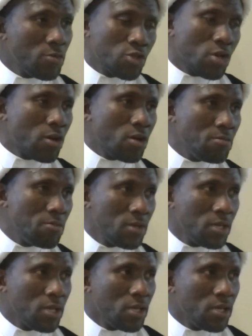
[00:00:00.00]
It's haram.
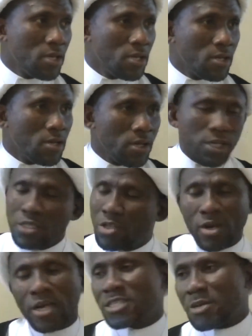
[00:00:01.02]
Mm-hmm. It's
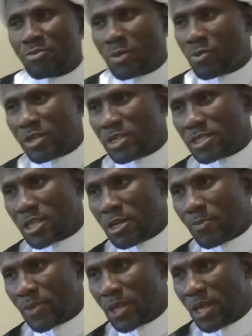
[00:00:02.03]
not acceptable in
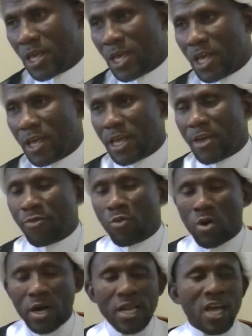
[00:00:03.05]
Islam. If
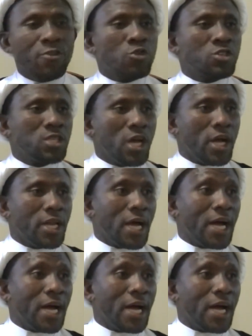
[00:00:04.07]
one has to stand